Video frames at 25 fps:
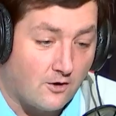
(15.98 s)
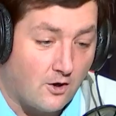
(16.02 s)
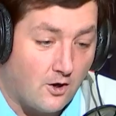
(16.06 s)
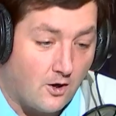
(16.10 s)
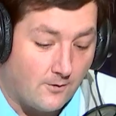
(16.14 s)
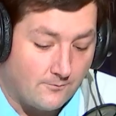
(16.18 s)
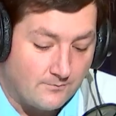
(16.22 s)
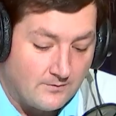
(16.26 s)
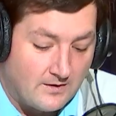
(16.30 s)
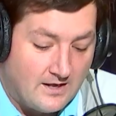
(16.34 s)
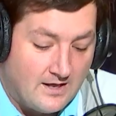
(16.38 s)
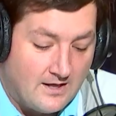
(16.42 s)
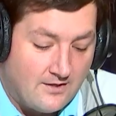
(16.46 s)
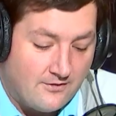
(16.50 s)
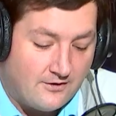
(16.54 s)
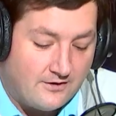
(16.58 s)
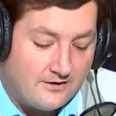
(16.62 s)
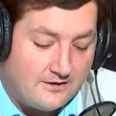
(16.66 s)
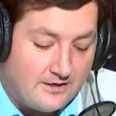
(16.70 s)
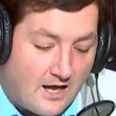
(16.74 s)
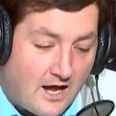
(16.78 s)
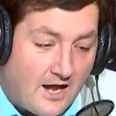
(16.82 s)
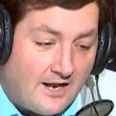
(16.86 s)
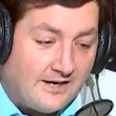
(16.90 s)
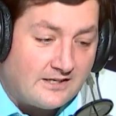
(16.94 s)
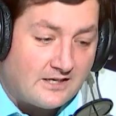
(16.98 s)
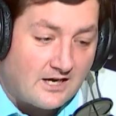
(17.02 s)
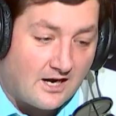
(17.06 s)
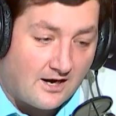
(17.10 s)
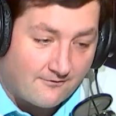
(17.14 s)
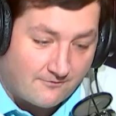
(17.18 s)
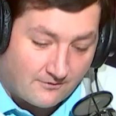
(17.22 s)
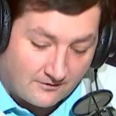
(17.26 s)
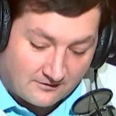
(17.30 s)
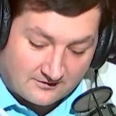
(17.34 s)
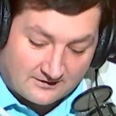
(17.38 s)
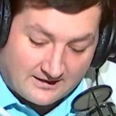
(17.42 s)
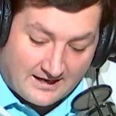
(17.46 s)
of all, the
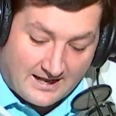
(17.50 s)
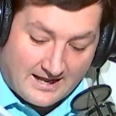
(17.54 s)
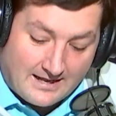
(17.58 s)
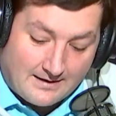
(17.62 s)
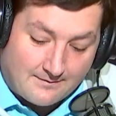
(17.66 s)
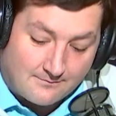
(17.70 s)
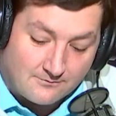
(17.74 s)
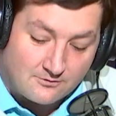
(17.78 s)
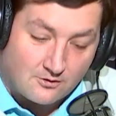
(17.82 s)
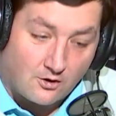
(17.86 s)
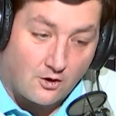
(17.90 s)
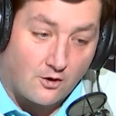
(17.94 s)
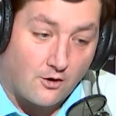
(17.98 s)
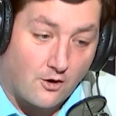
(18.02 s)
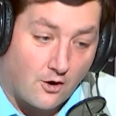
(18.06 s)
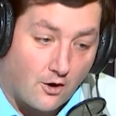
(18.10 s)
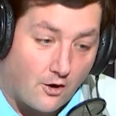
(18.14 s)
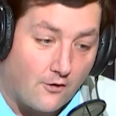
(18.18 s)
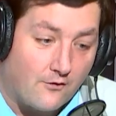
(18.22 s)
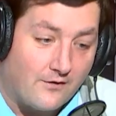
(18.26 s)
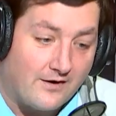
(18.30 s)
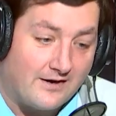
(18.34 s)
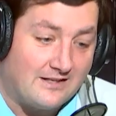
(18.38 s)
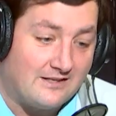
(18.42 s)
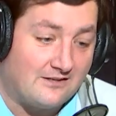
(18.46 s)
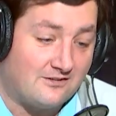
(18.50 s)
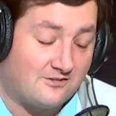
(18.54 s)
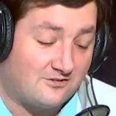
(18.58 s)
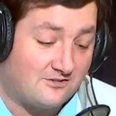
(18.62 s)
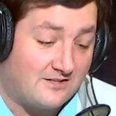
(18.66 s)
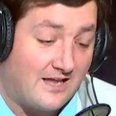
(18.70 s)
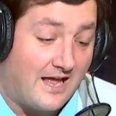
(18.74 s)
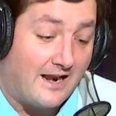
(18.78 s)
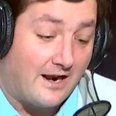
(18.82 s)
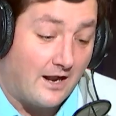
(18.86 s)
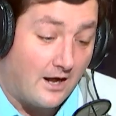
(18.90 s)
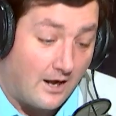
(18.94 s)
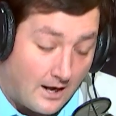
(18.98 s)
non-conference games are already
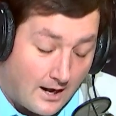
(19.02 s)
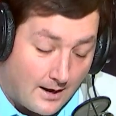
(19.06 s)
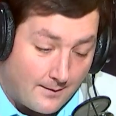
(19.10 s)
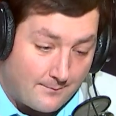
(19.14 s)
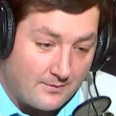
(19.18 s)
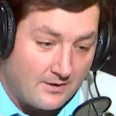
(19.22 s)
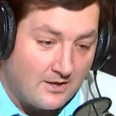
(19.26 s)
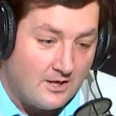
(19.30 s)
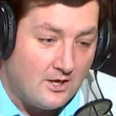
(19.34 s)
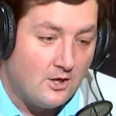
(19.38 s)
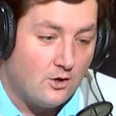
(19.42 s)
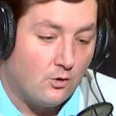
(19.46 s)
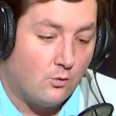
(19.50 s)
set up.